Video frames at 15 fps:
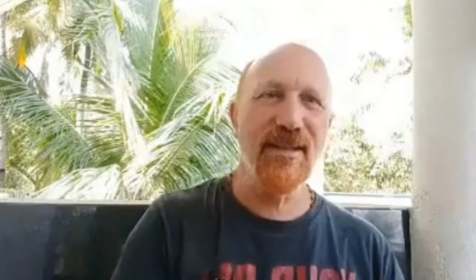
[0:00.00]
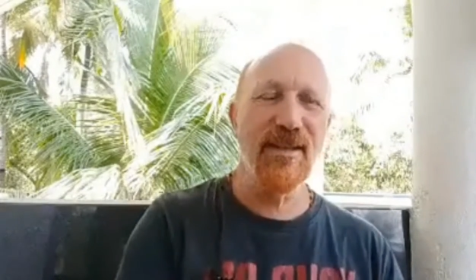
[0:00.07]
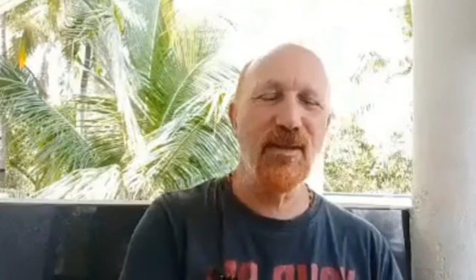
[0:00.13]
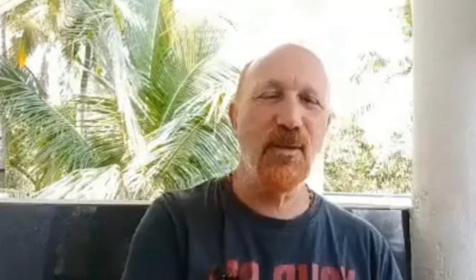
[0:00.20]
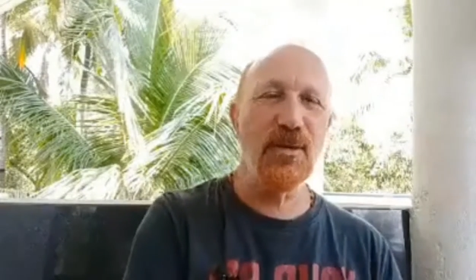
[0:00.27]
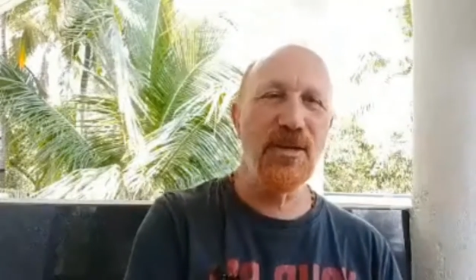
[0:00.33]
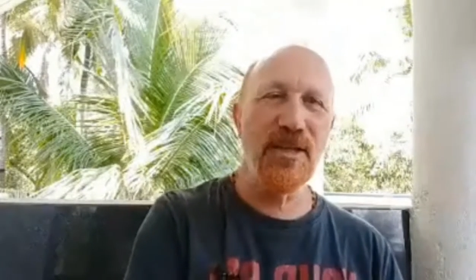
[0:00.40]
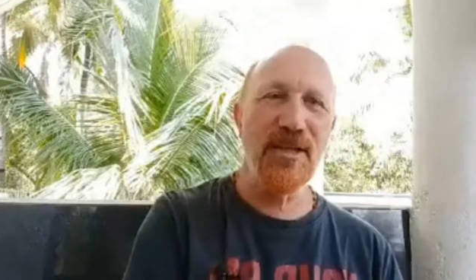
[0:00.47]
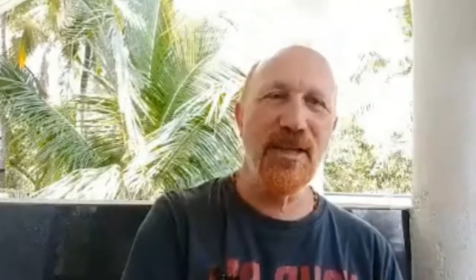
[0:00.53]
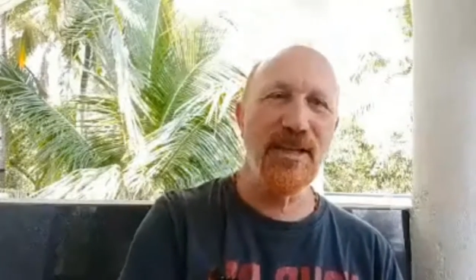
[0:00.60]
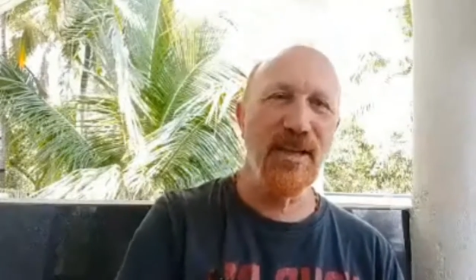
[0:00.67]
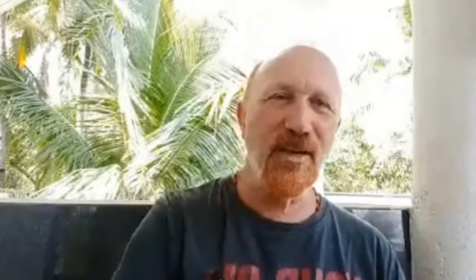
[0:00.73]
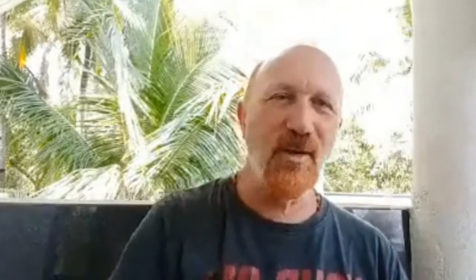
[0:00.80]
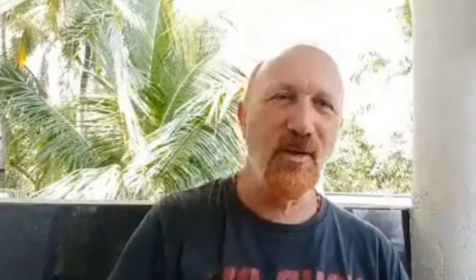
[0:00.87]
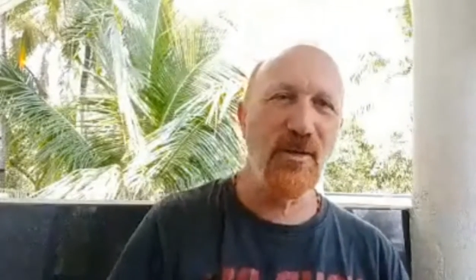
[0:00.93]
Lord Chaitanya
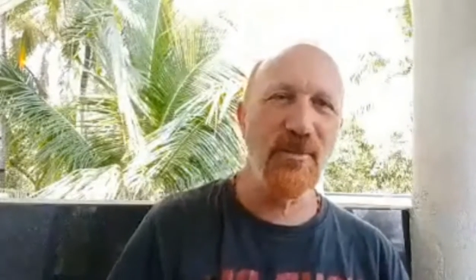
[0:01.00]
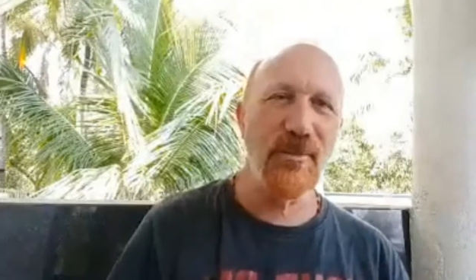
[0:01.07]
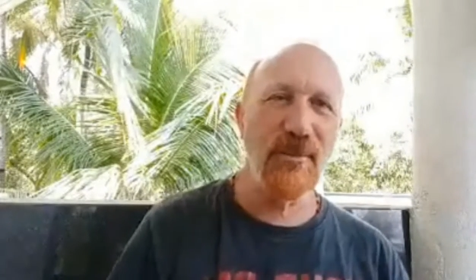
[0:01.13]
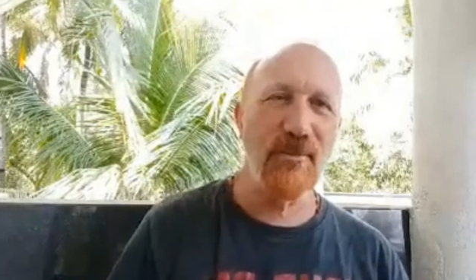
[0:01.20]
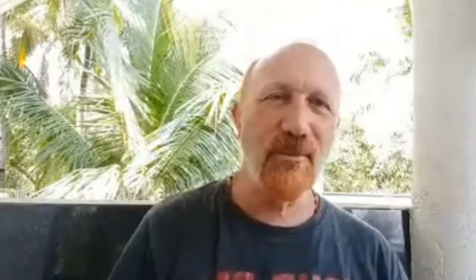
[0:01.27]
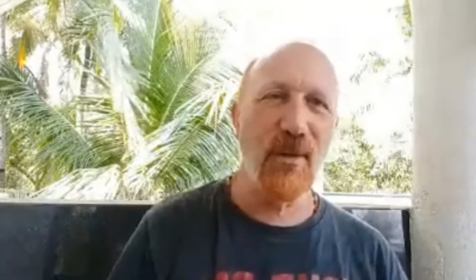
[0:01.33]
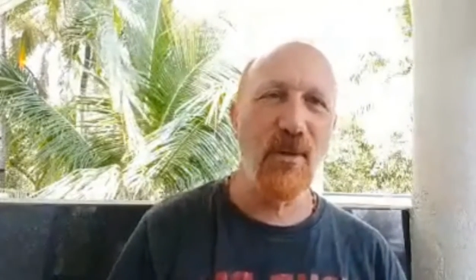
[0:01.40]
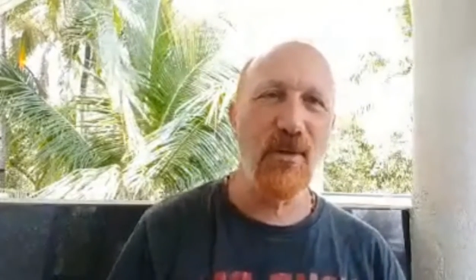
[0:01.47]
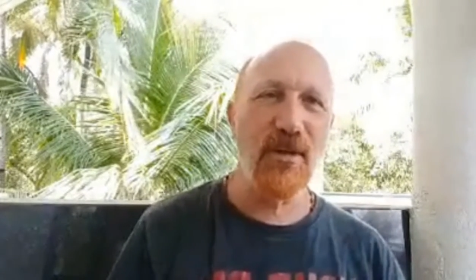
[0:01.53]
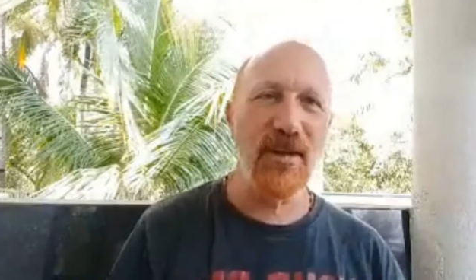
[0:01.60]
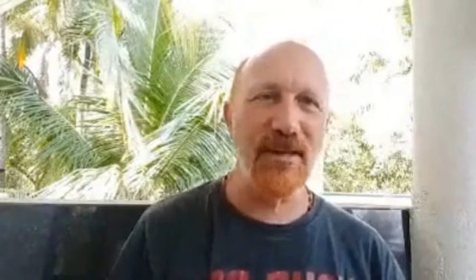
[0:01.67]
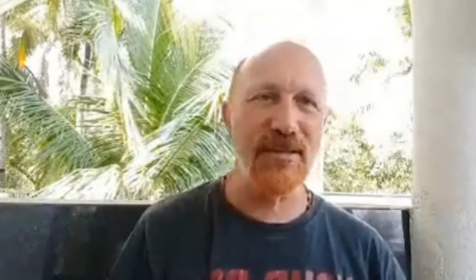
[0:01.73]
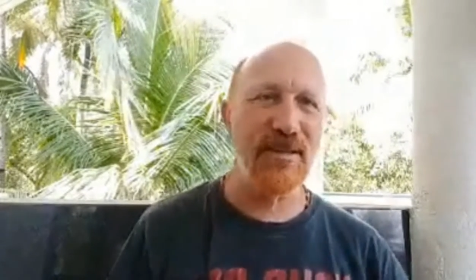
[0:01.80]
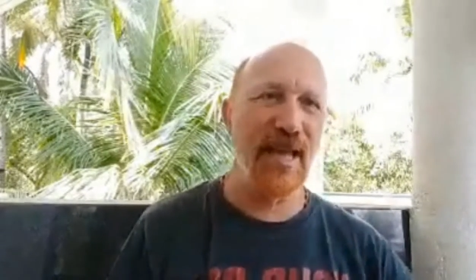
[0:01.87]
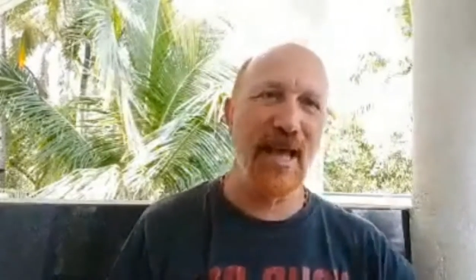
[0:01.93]
called him a Bolya
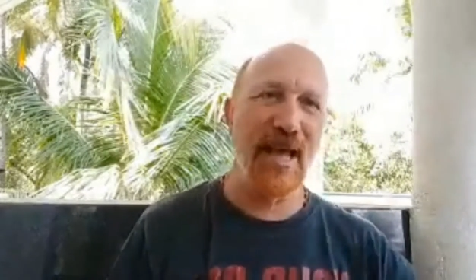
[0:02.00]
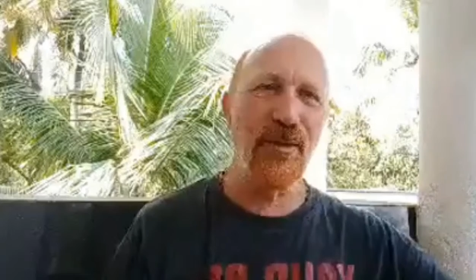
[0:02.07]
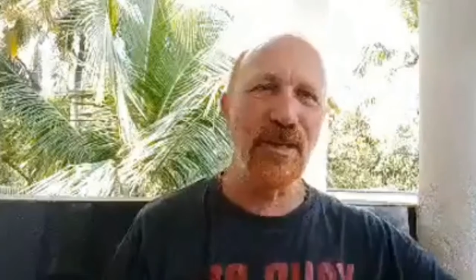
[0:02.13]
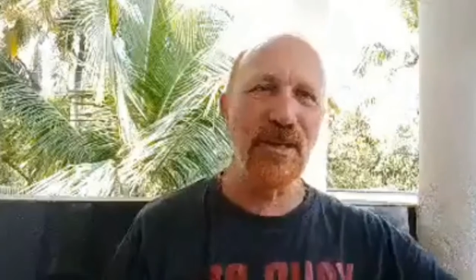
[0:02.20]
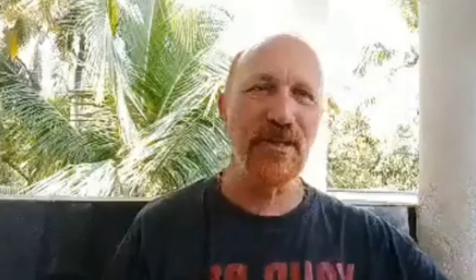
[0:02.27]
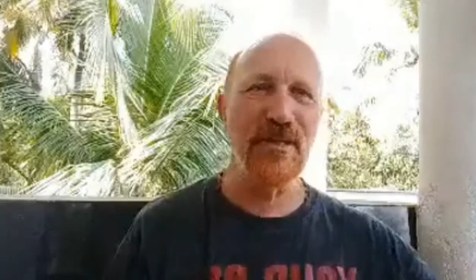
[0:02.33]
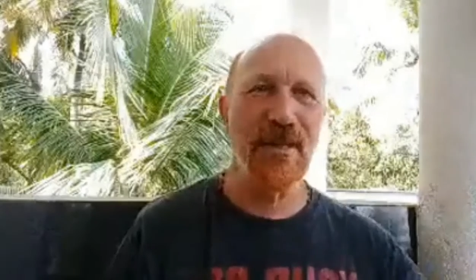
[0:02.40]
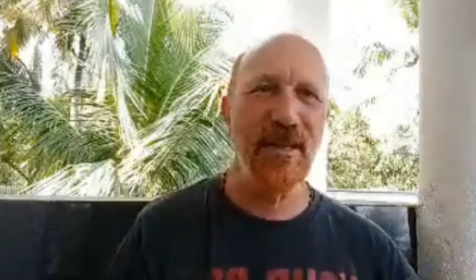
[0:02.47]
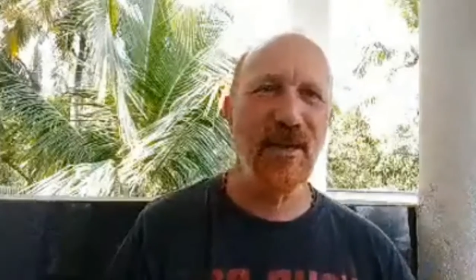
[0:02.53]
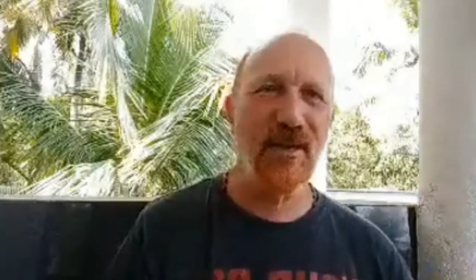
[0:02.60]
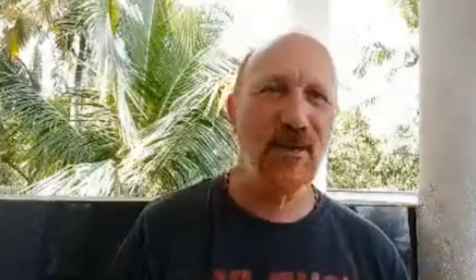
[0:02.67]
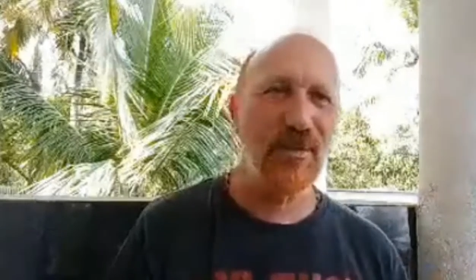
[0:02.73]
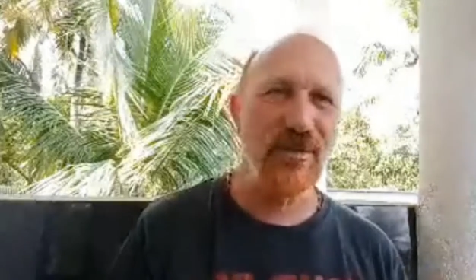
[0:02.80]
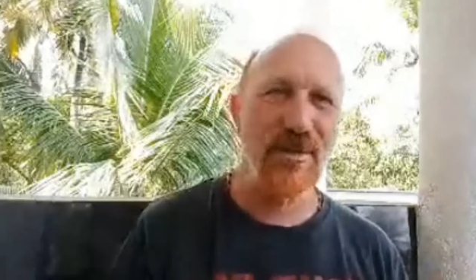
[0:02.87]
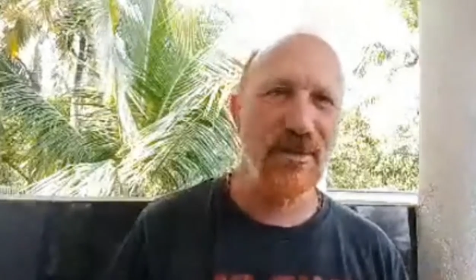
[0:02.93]
and said, "I don't want to see
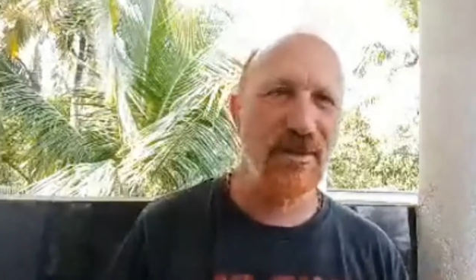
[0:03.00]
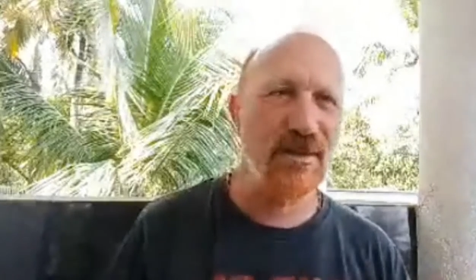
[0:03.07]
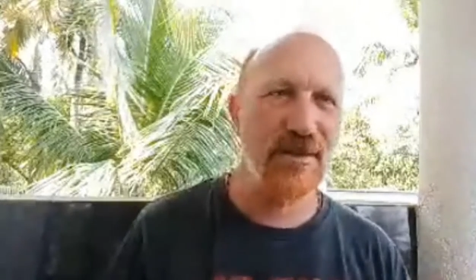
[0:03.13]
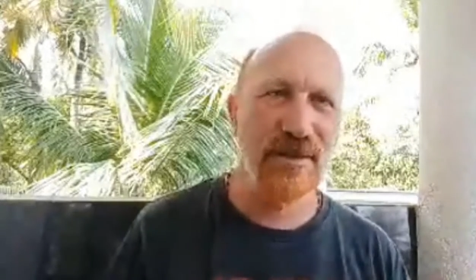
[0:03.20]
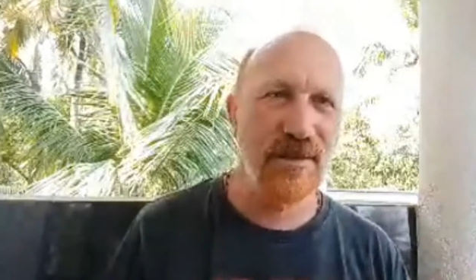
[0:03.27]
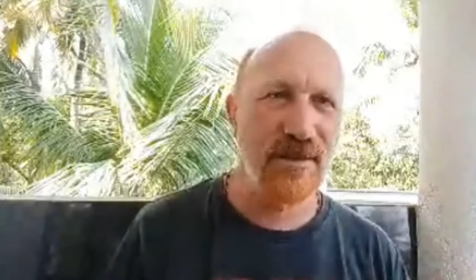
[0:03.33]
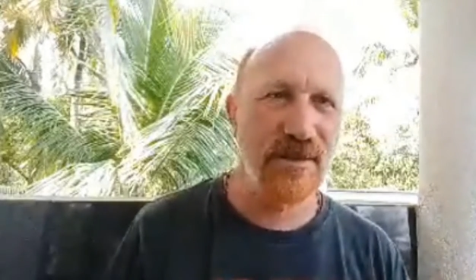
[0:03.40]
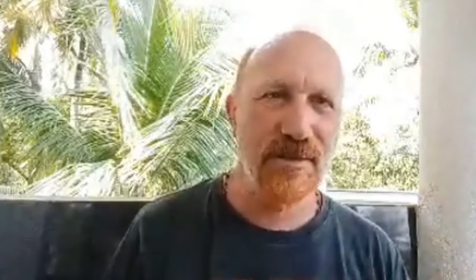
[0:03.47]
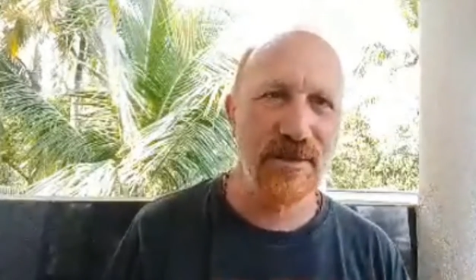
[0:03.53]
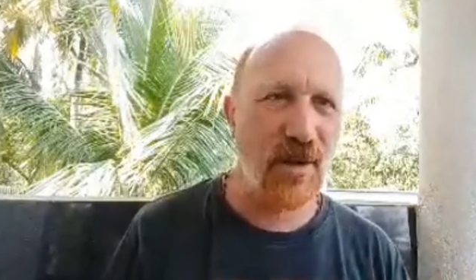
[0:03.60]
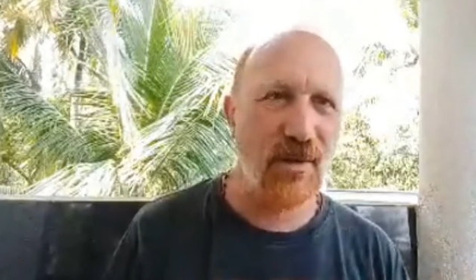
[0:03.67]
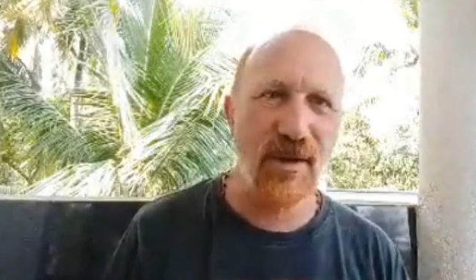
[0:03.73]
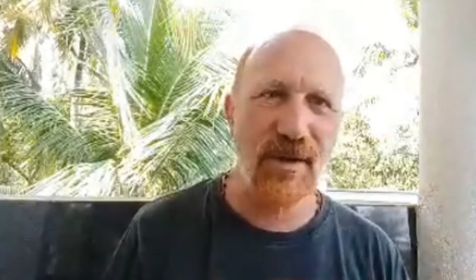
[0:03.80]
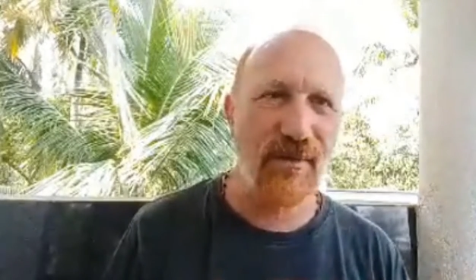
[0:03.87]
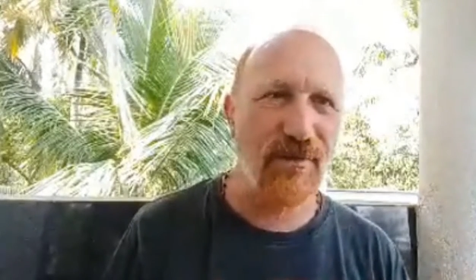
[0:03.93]
your
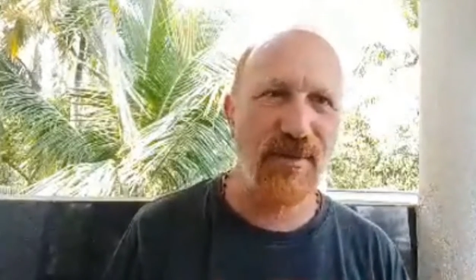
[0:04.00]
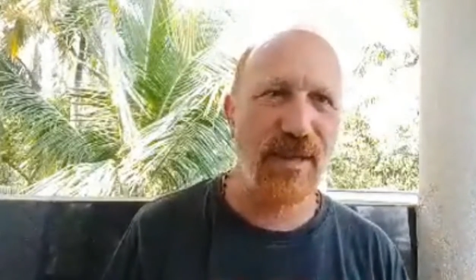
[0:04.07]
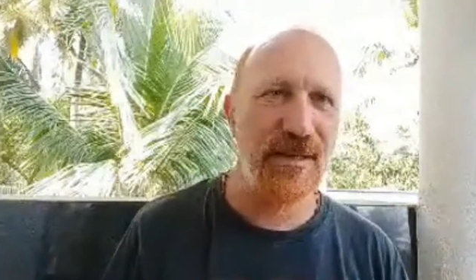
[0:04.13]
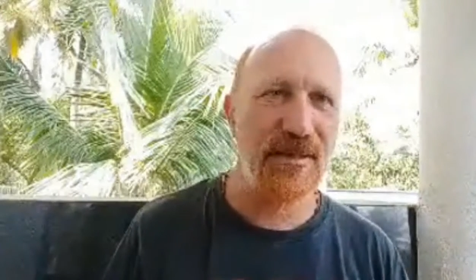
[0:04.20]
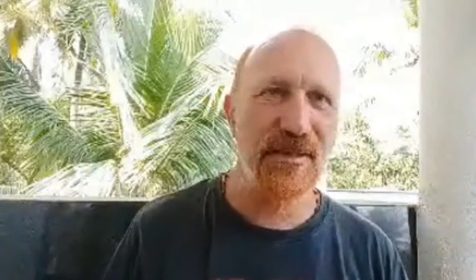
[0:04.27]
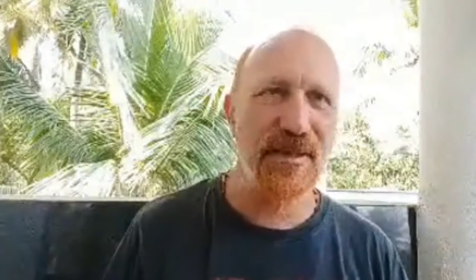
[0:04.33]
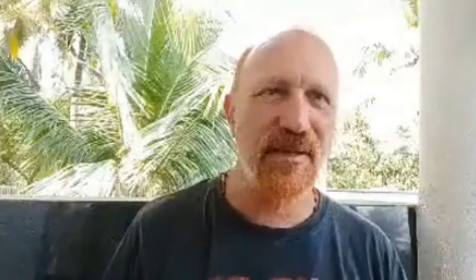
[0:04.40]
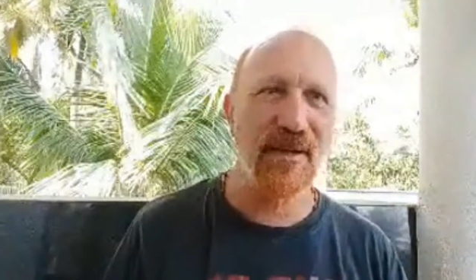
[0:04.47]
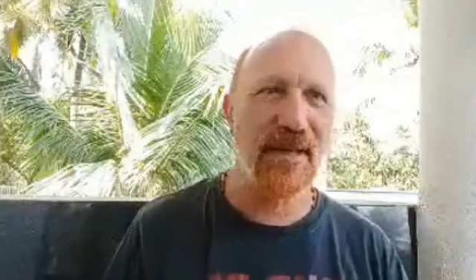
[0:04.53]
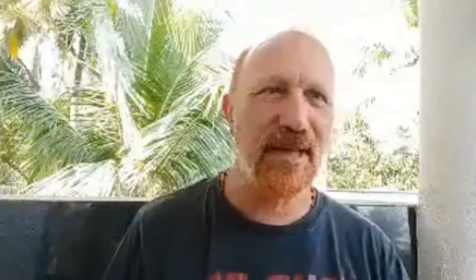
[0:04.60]
sorry face here.